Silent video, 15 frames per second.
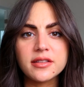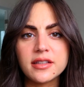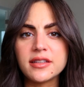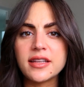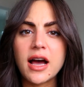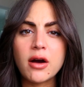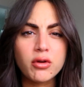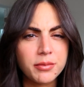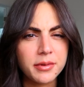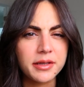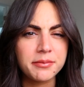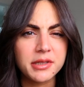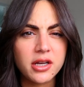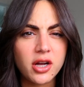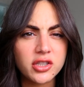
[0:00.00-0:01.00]
then that would
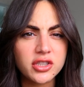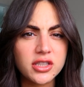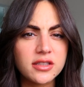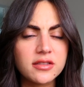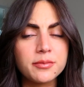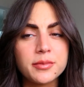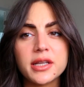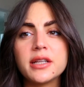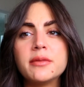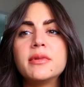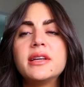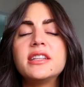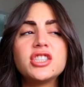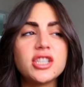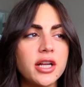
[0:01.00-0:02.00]
make me nauseous. But
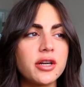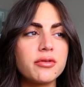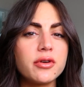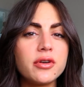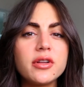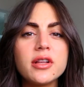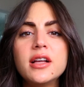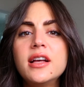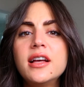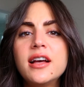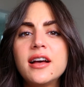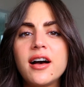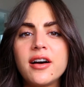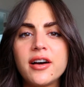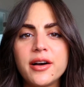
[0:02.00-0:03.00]
in general,
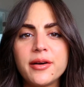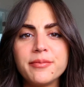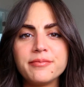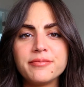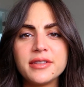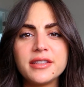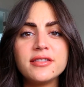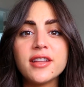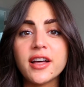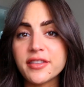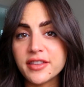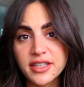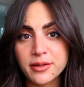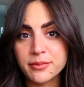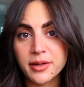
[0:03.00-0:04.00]

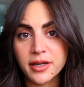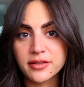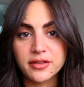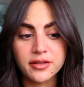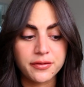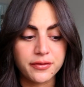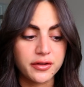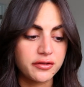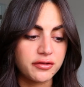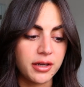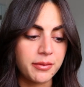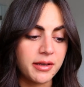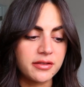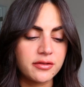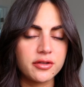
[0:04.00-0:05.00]
nothing compared to the first
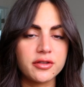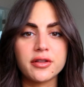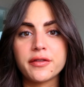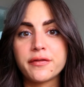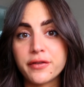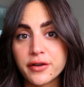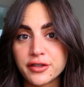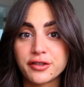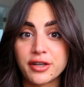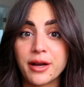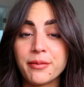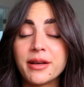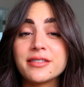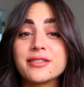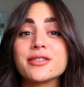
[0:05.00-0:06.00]
trimester. The first
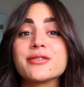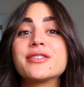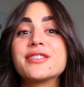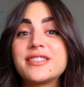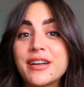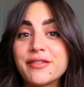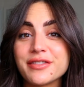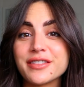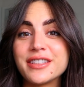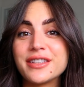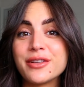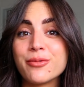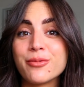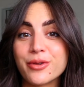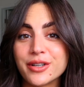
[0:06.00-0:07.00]
trimester was definitely
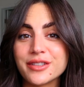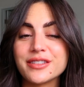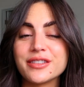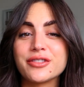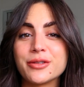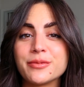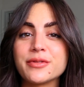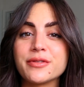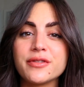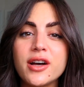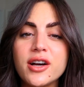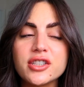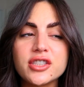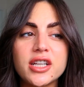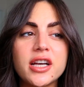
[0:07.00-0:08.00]
the worst in terms of
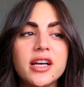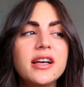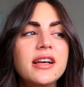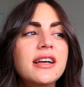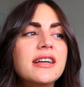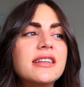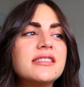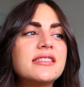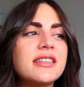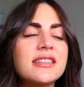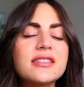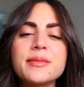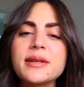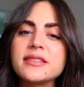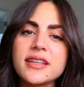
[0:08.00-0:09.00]
nausea.
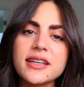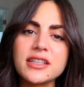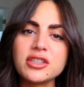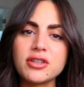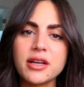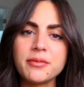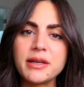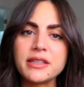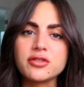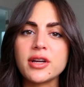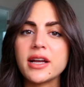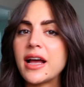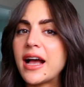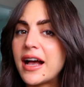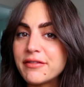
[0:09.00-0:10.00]
Since my second
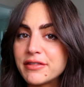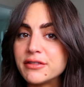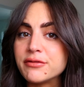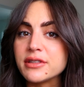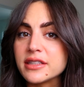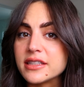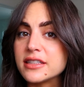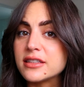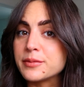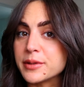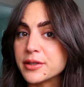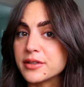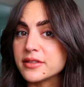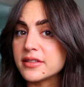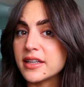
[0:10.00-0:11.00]
trimester, I haven't really
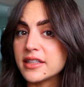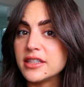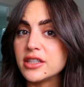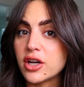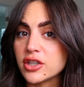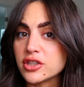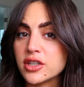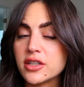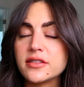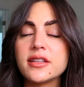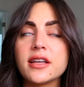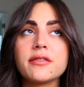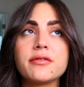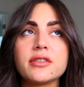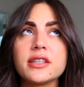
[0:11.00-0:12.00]
experienced any nausea,
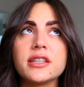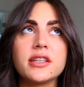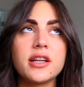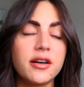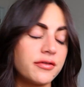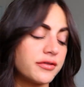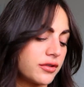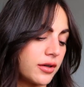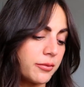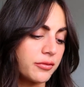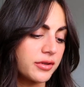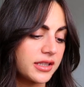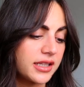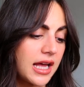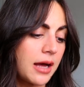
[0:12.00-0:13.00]
thankfully enough. So I'm
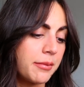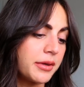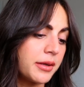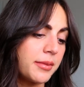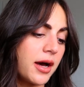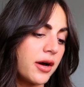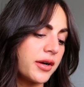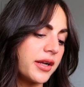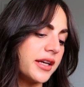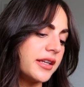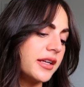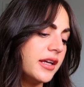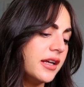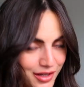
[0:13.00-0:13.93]
really happy about it.